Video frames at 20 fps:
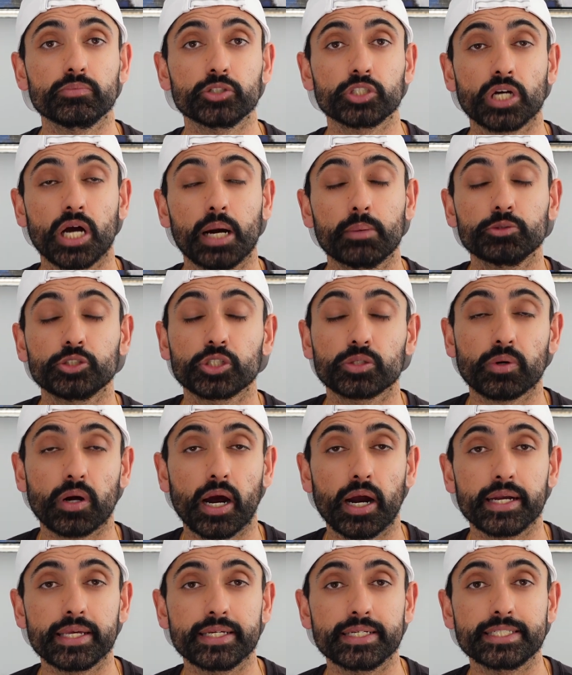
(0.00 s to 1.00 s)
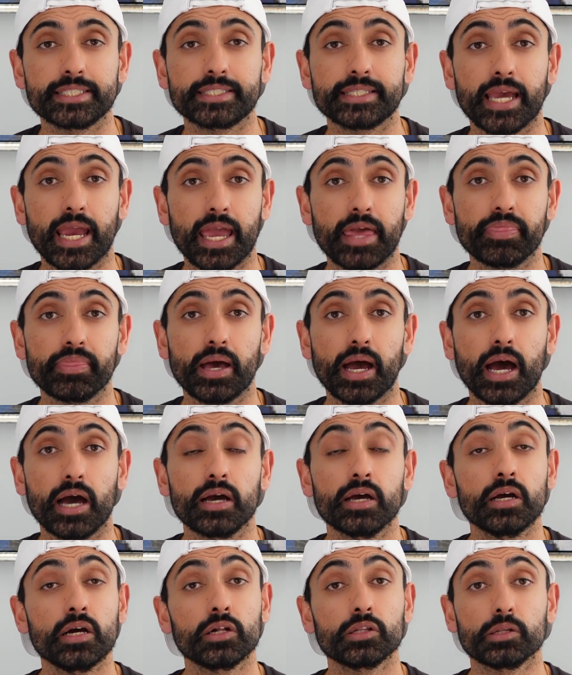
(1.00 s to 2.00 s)
Shams Charania saying
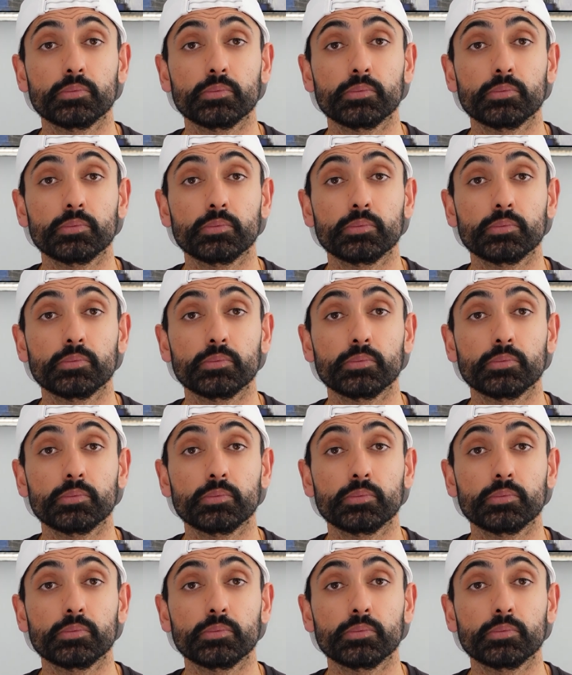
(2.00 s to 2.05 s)
that